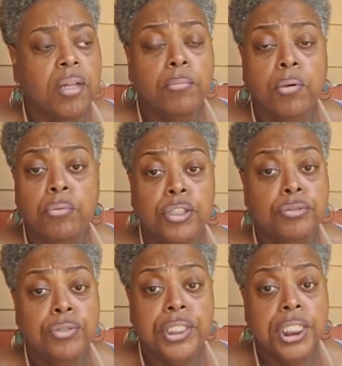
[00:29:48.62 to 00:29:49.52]
But when
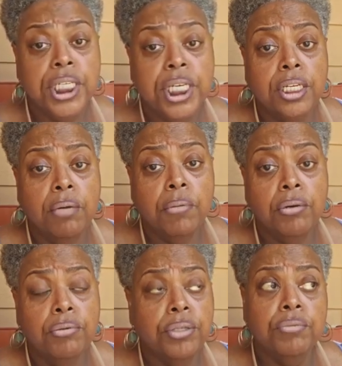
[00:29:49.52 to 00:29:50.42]
you didn't see it no
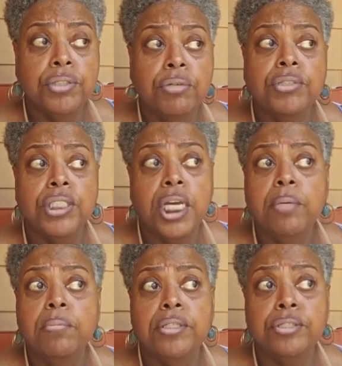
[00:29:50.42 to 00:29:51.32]
more, it was on the
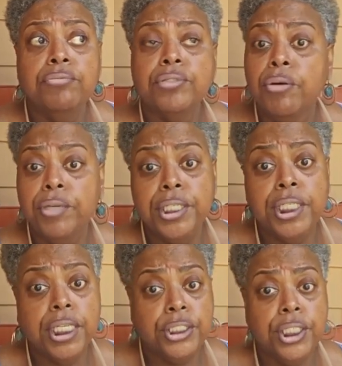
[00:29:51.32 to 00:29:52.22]
table and you was gonna
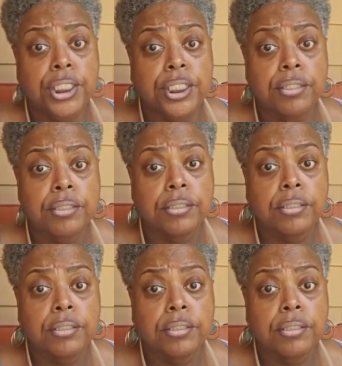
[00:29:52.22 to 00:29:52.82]
eat that chicken.